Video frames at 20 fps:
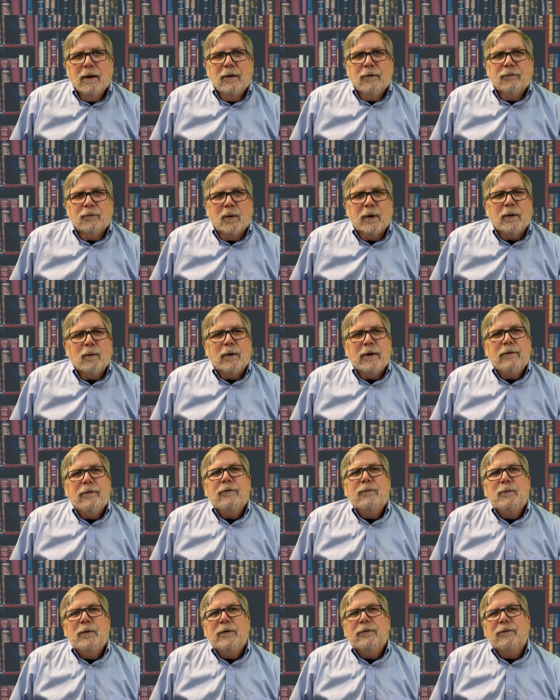so anyway
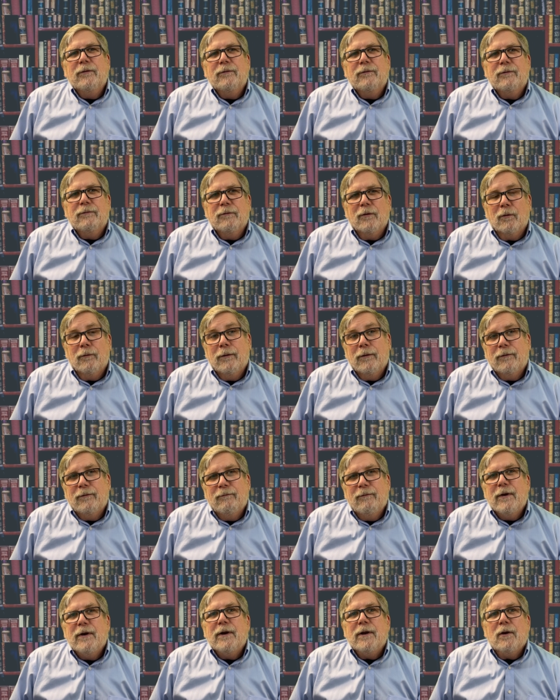this business or this
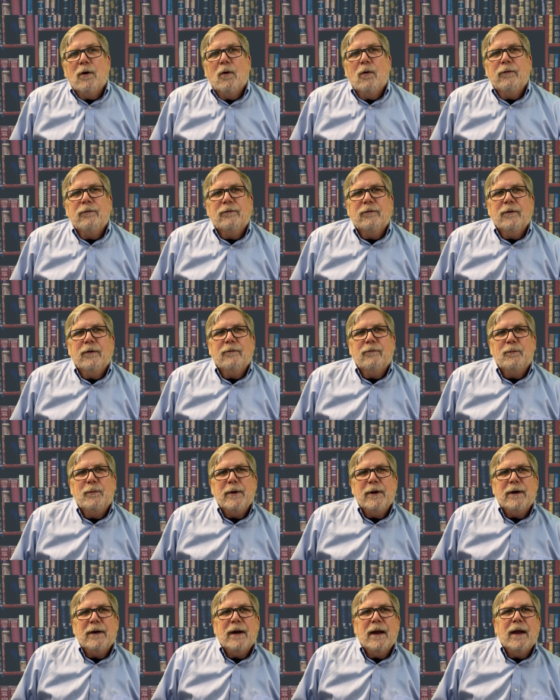video is has
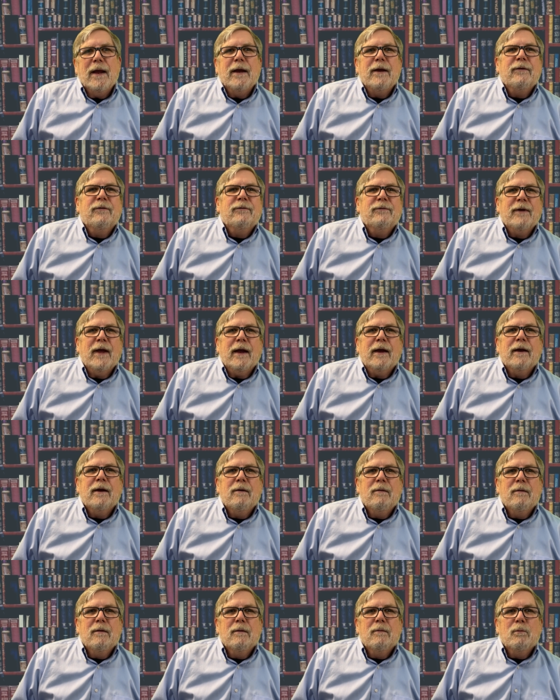been a second
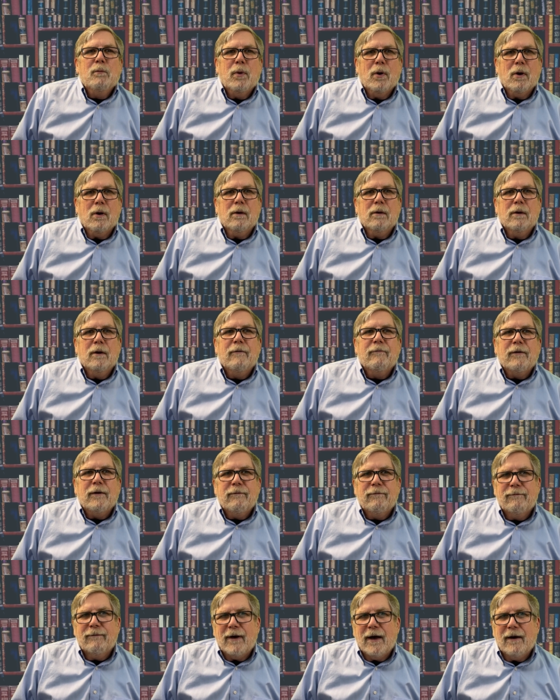part of a
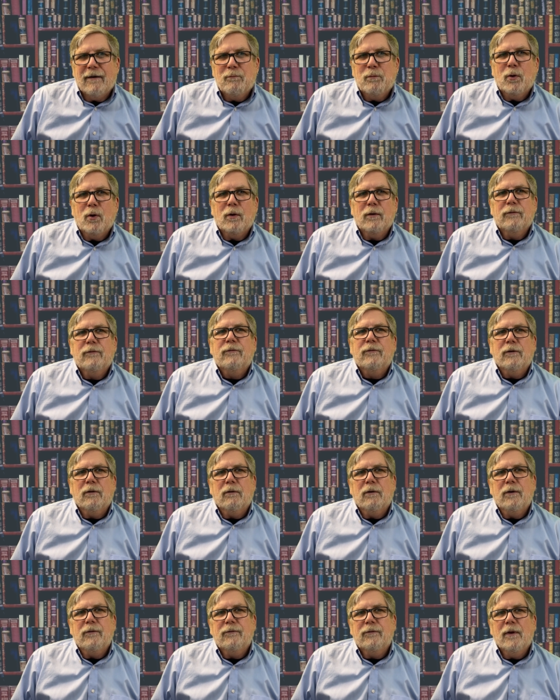five part
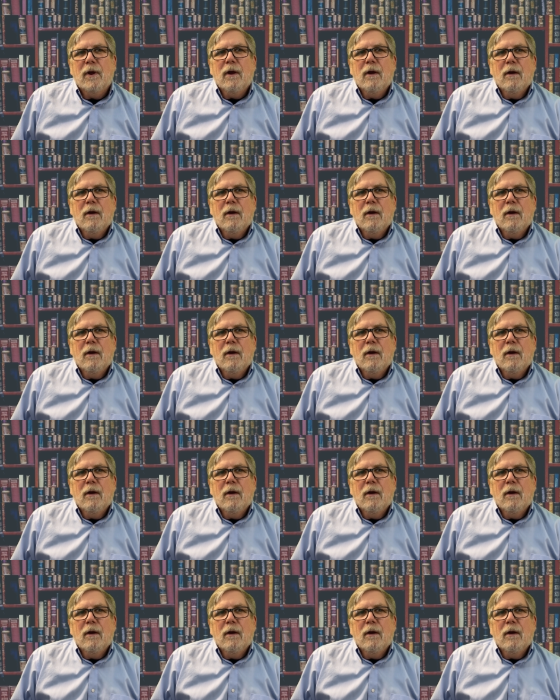series